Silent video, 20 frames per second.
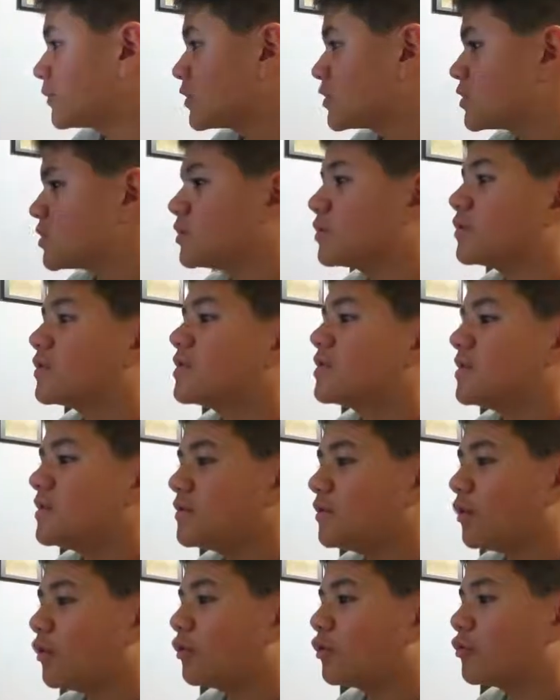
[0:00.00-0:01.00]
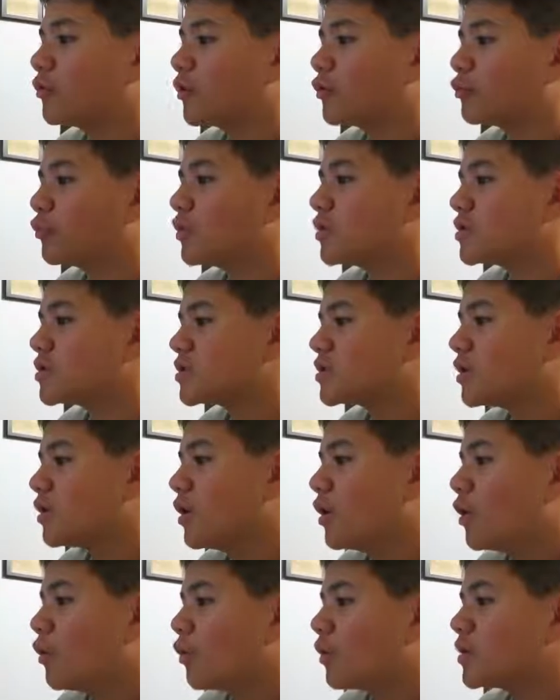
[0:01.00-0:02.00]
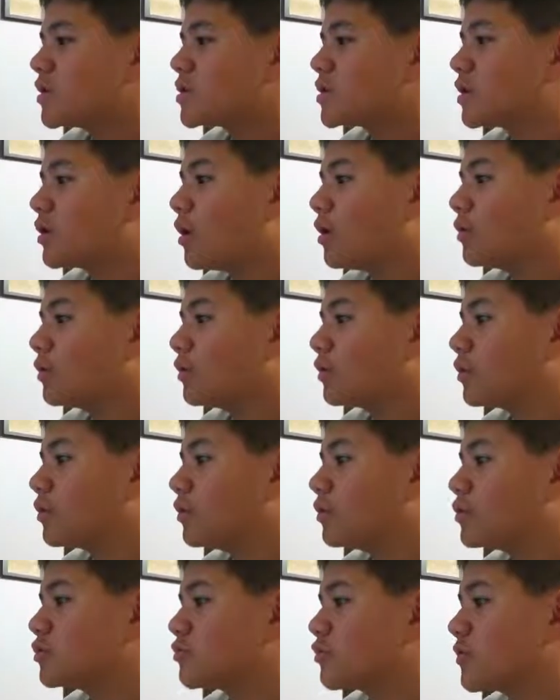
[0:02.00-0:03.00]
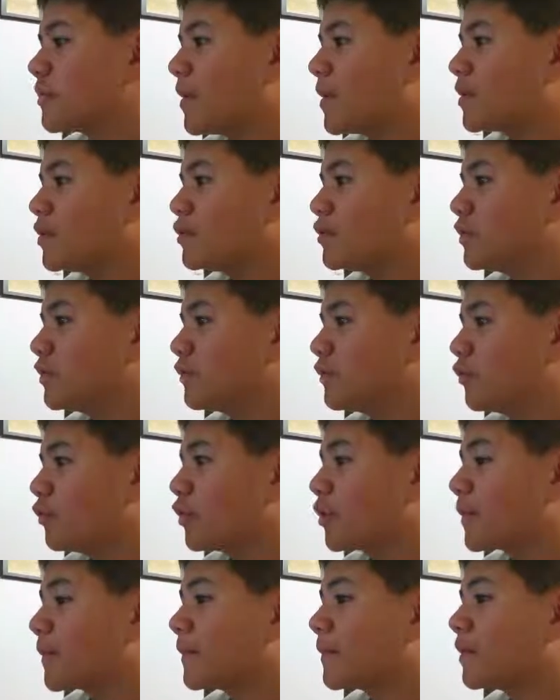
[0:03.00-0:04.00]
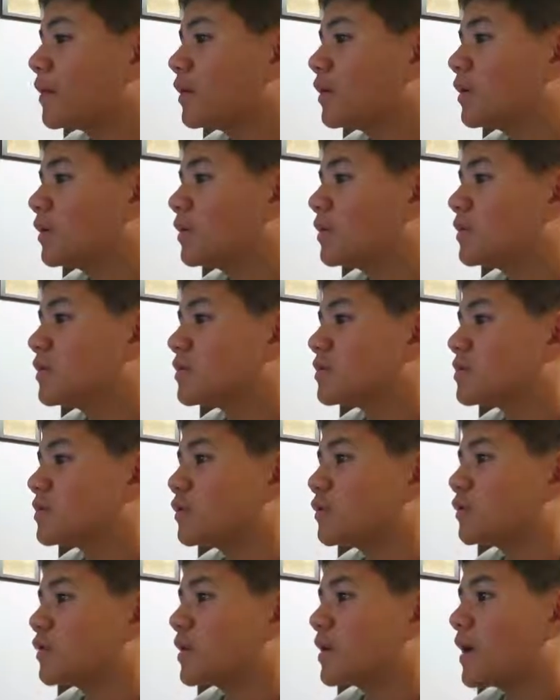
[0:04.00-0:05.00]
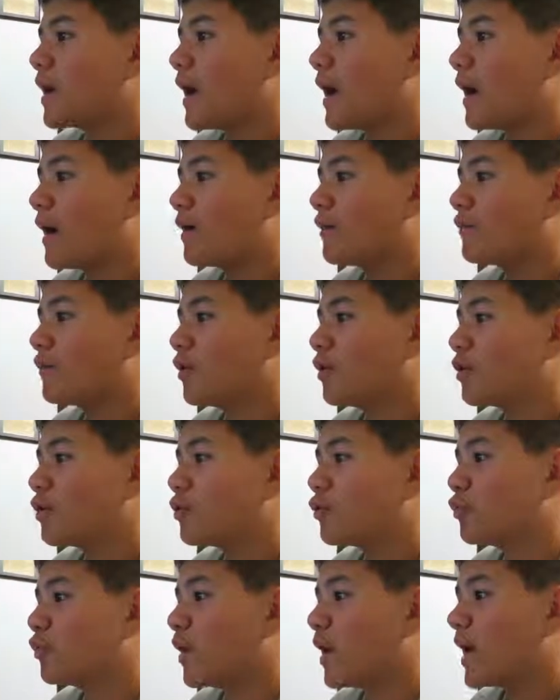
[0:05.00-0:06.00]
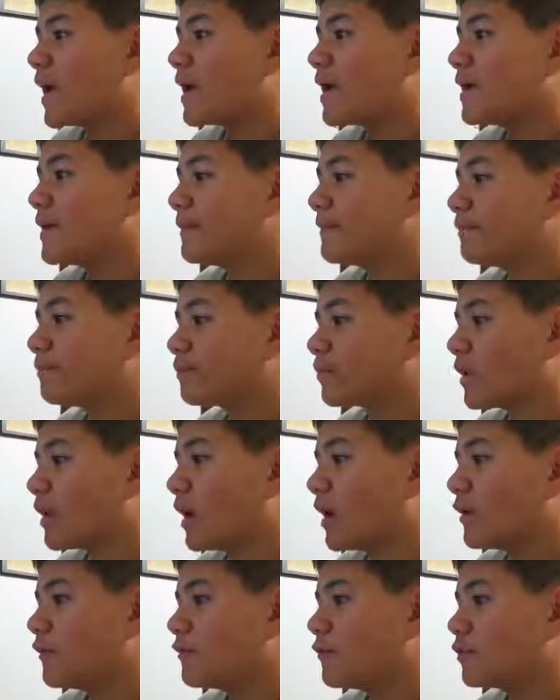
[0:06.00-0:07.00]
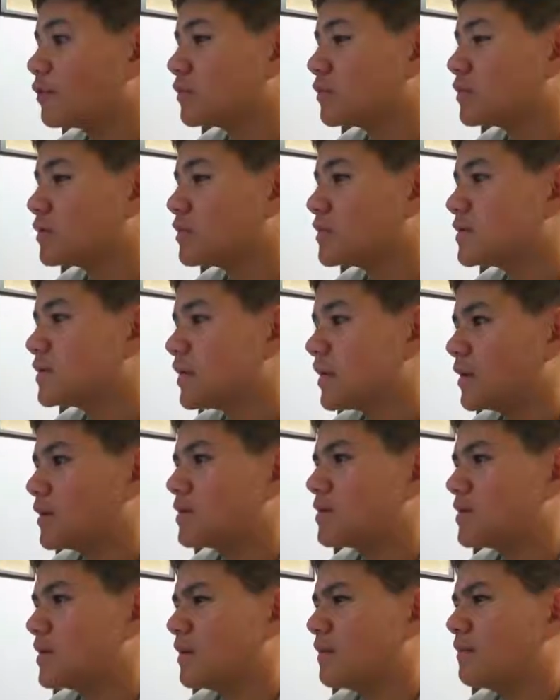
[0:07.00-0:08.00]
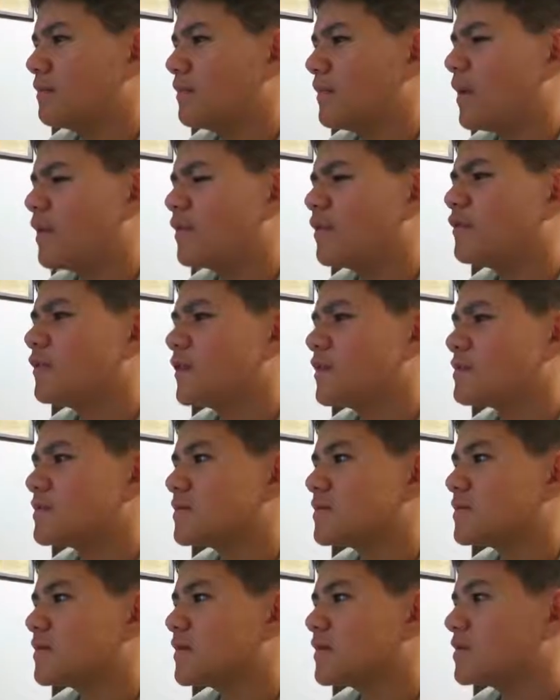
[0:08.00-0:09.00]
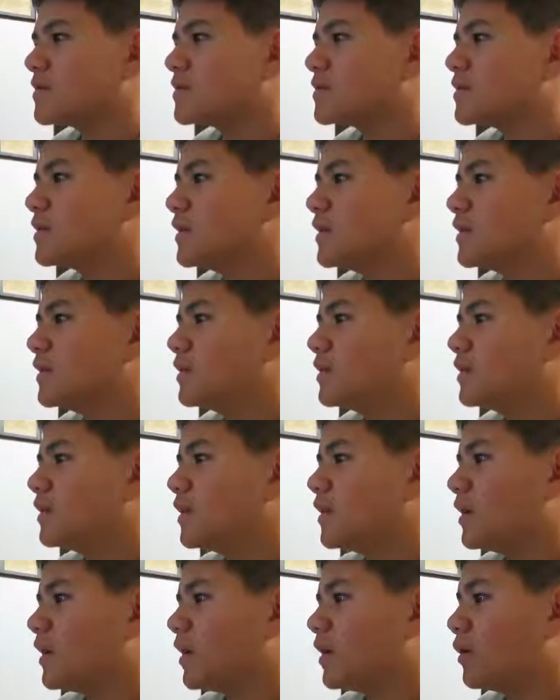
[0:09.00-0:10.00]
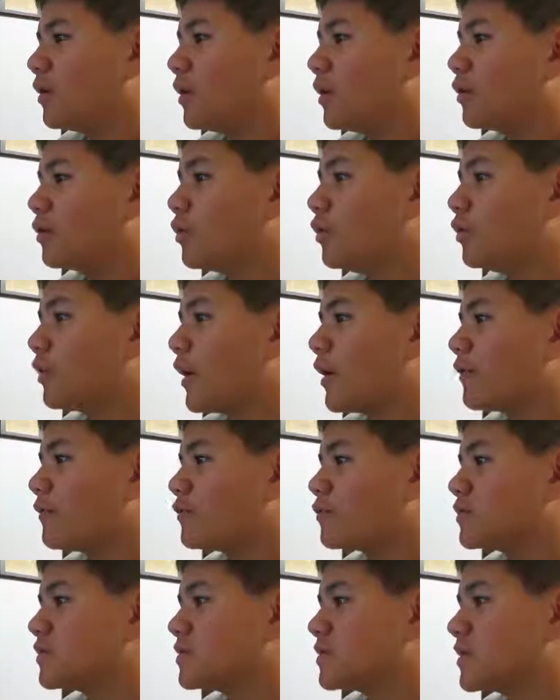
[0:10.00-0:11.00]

So this is an old one. Which color goes with my uniform? So we have a gray iPhone 6, I think that's a 6, a gold iPhone